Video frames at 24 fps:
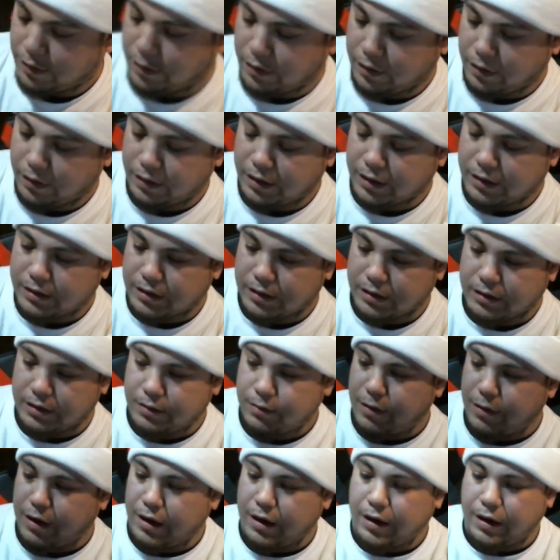this is
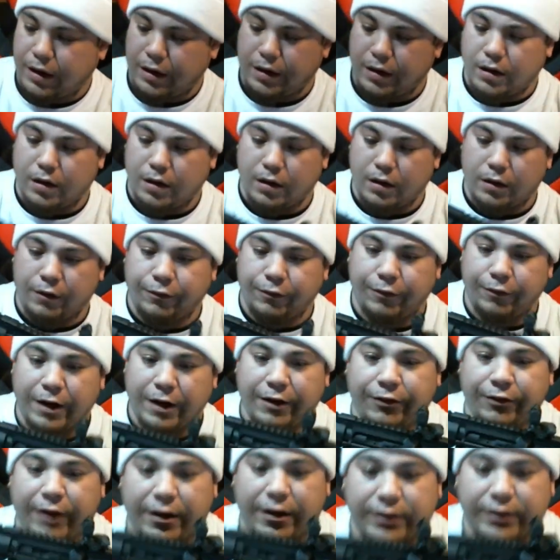my
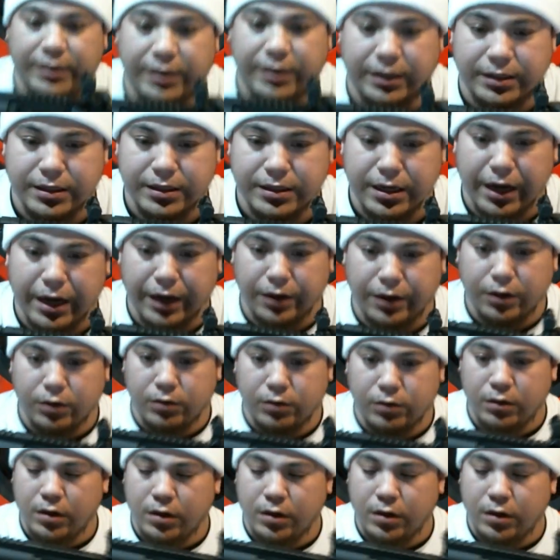5.56 NATO